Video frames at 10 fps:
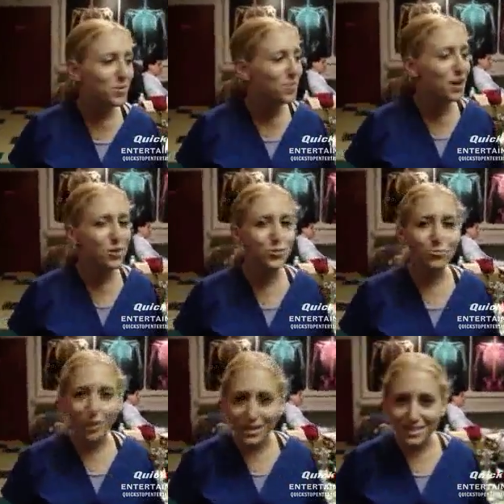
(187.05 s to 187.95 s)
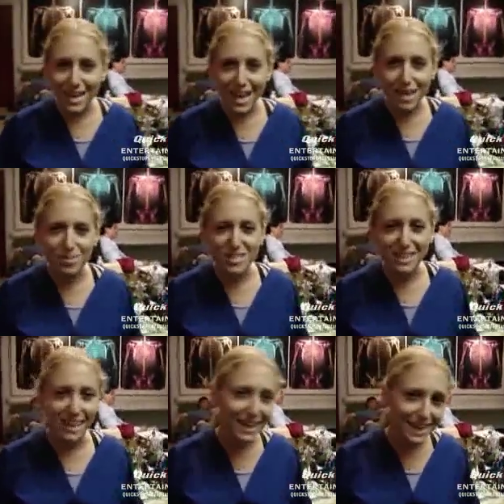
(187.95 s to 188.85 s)
We've had a great time. It's
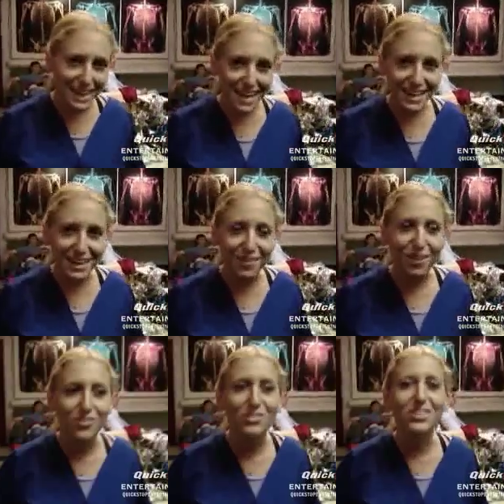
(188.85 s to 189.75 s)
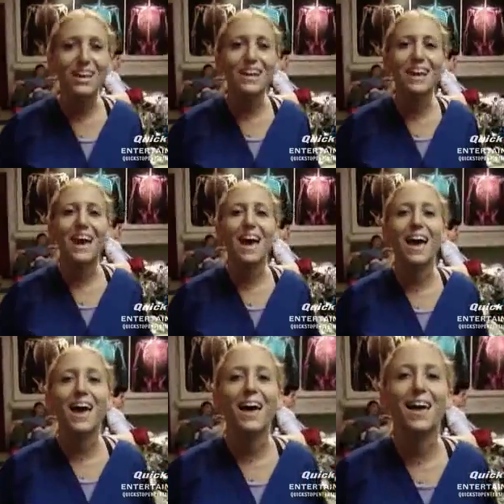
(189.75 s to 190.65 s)
late at night here on the set,
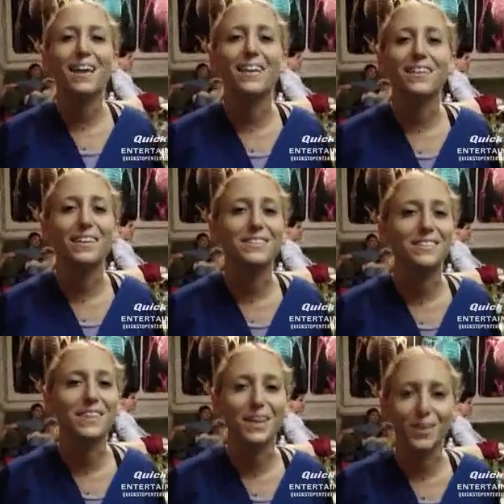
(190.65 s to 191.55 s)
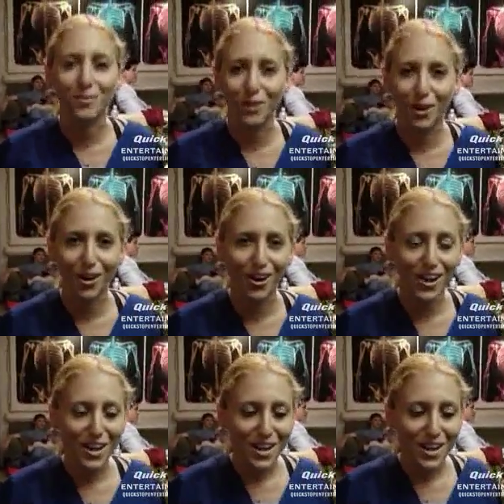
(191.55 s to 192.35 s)
and it's the end of our.